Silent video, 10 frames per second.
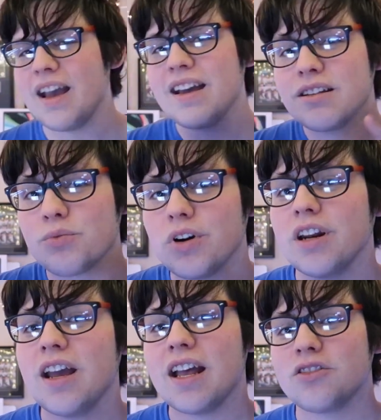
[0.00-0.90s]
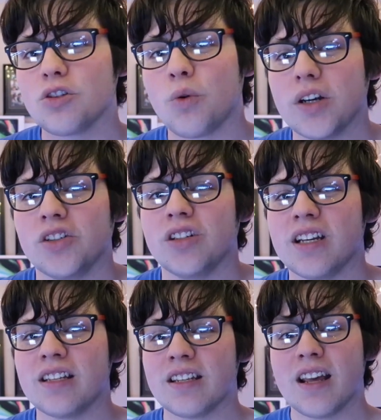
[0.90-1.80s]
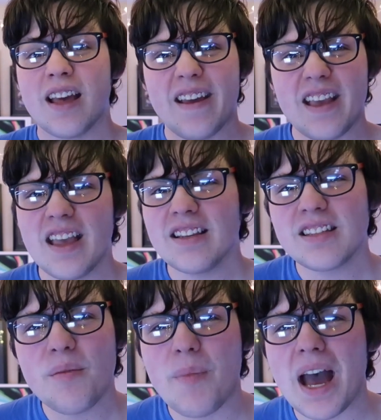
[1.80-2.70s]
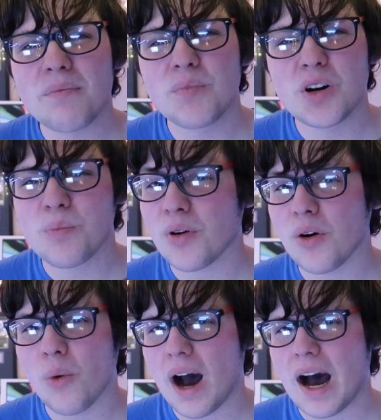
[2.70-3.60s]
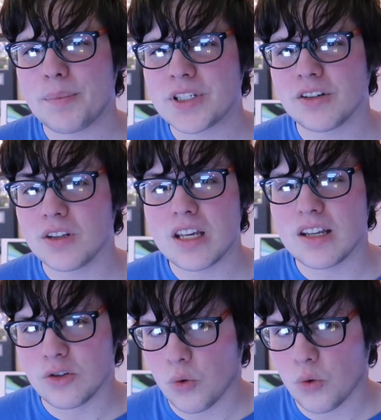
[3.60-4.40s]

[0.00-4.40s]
And we're going to answer the question is the MacBook Pro obsolete in